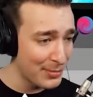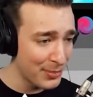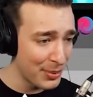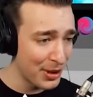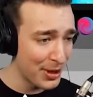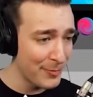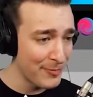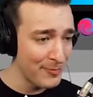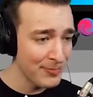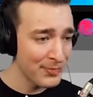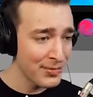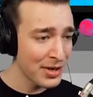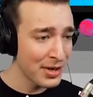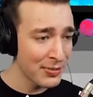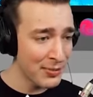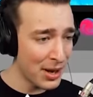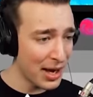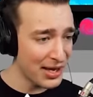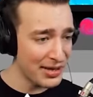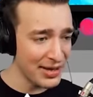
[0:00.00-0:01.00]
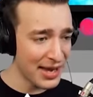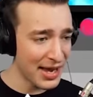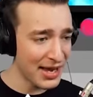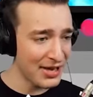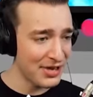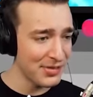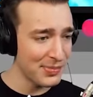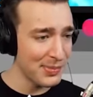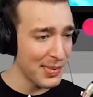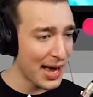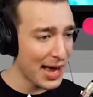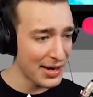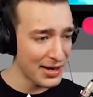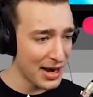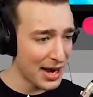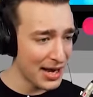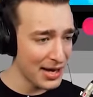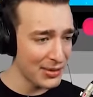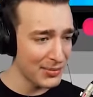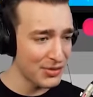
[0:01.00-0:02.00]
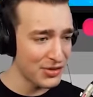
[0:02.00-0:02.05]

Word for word: but my days, man. I am